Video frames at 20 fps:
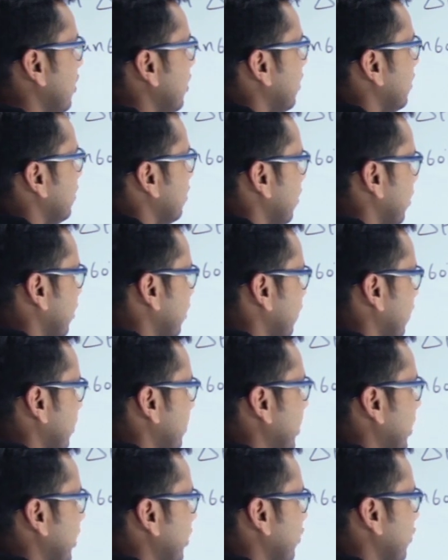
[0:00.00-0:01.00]
So this will
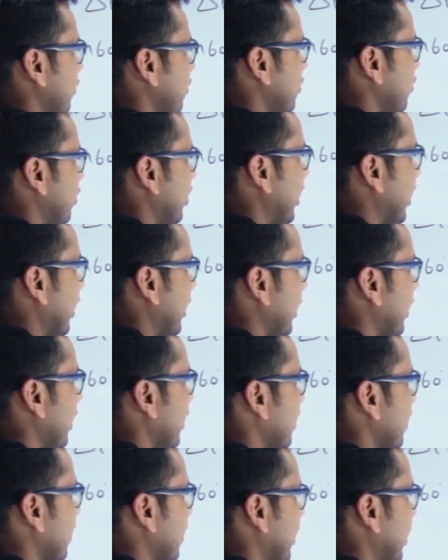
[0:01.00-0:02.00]
be root 3
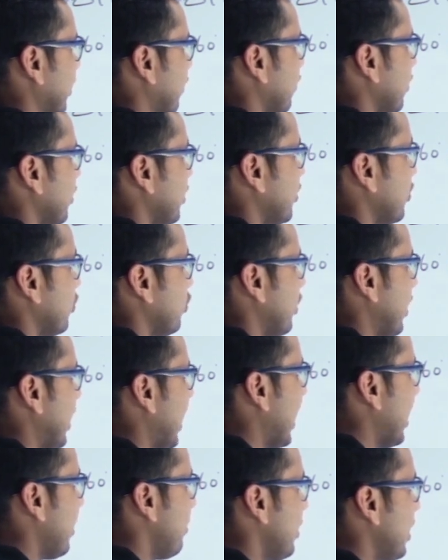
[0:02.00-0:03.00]
equals to
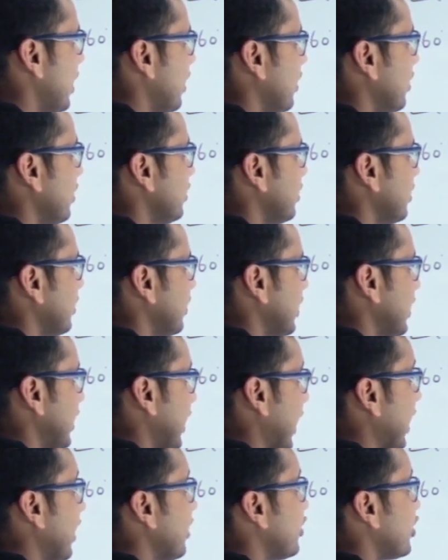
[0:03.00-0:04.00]
AB is
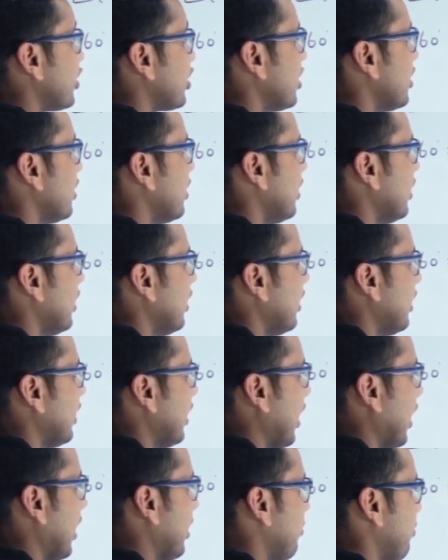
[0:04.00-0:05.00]
H
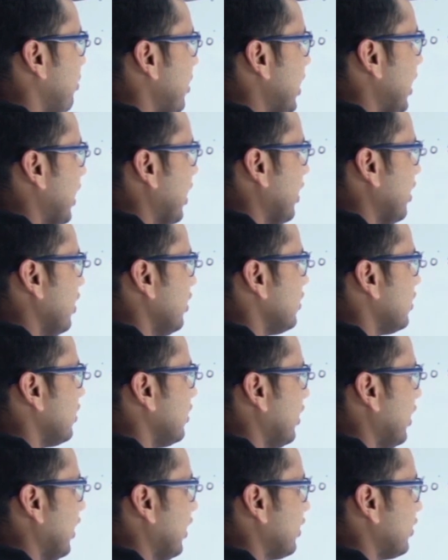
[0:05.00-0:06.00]
and PA is
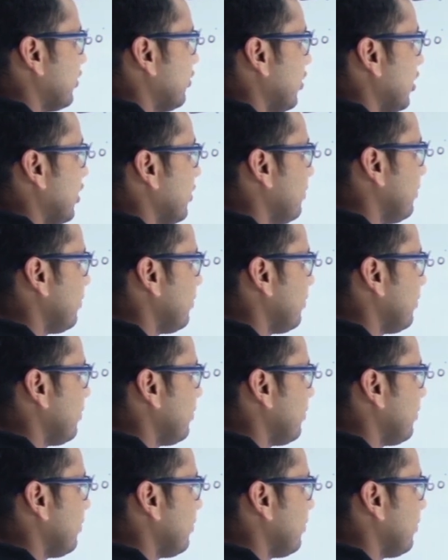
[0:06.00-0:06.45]
x1.